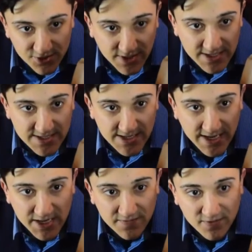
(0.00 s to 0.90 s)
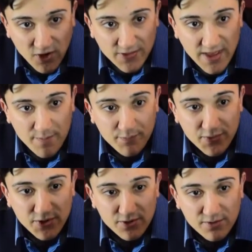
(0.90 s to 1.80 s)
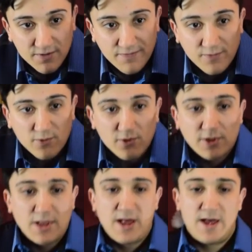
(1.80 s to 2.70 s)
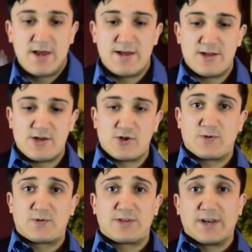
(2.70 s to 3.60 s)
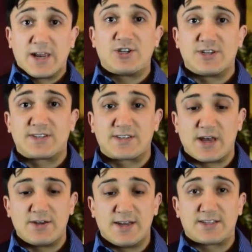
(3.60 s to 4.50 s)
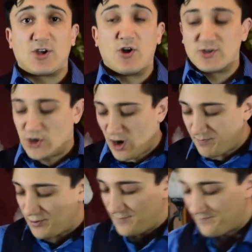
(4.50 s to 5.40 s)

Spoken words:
you can see, you've got that beautiful deliciousness on top.